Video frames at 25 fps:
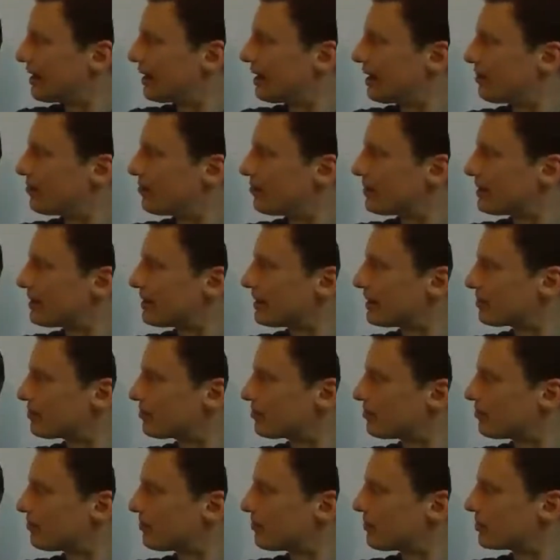and we
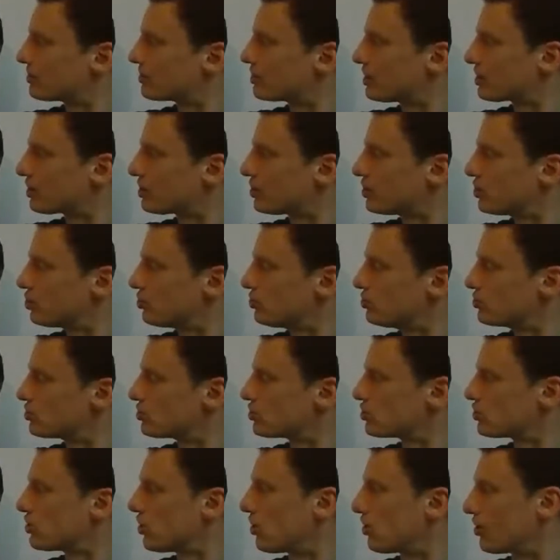get Q
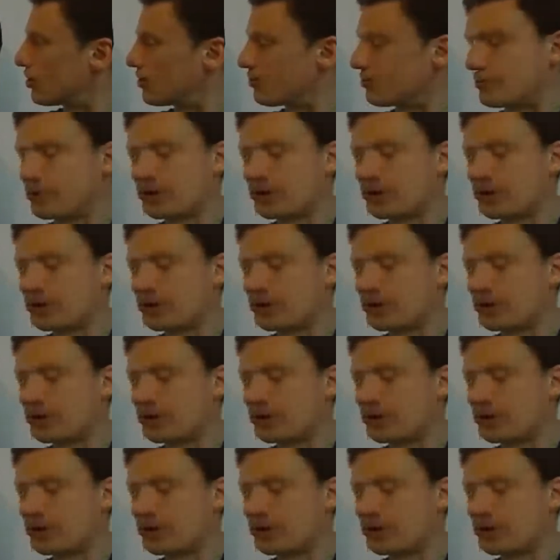sol,